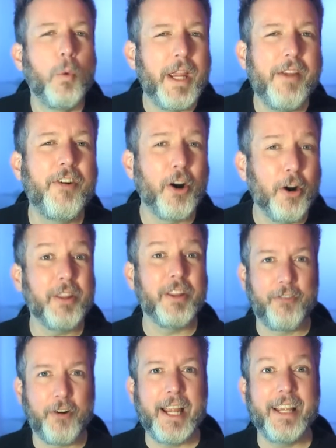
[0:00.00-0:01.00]
We've heard the
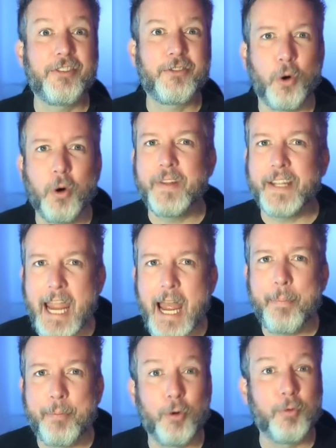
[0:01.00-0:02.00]
phrase storm the
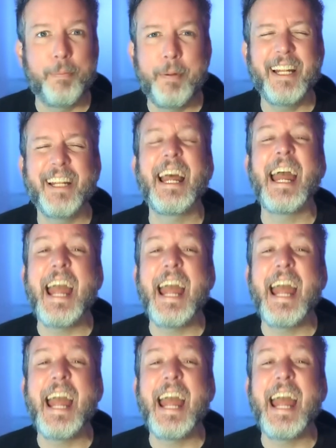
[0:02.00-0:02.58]
Capitol repeated